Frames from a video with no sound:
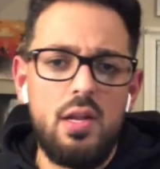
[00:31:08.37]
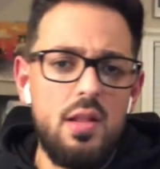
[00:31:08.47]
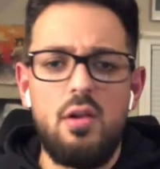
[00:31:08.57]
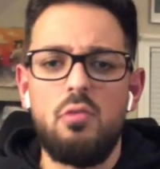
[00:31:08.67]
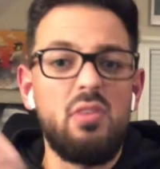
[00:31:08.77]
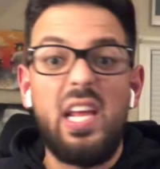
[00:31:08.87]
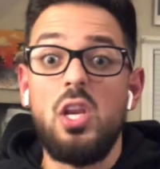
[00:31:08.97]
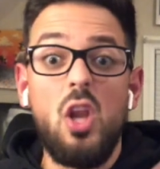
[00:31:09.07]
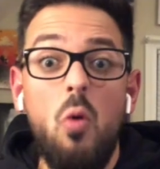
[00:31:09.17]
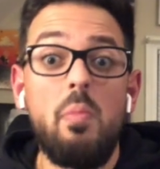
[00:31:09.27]
and they don't like
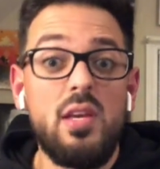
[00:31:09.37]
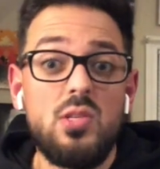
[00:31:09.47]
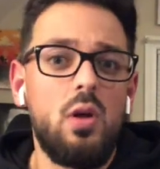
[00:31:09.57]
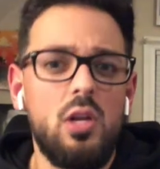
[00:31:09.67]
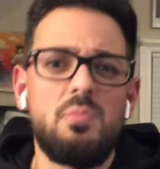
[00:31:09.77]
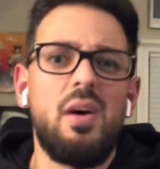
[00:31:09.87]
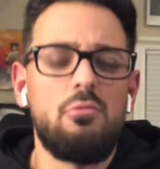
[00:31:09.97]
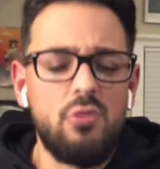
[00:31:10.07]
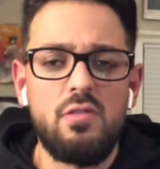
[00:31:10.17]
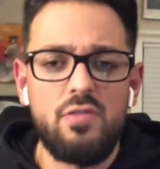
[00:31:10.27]
know me as well as my
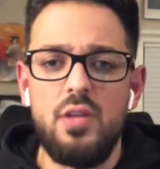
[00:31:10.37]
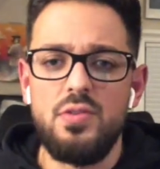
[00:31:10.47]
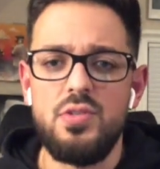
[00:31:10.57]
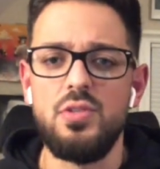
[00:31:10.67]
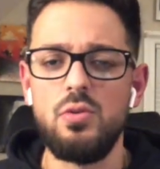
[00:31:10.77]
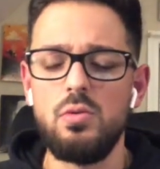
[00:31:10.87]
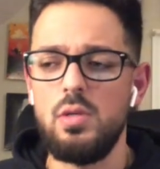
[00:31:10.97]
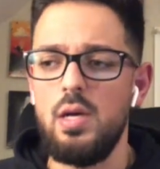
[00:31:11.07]
real friends do.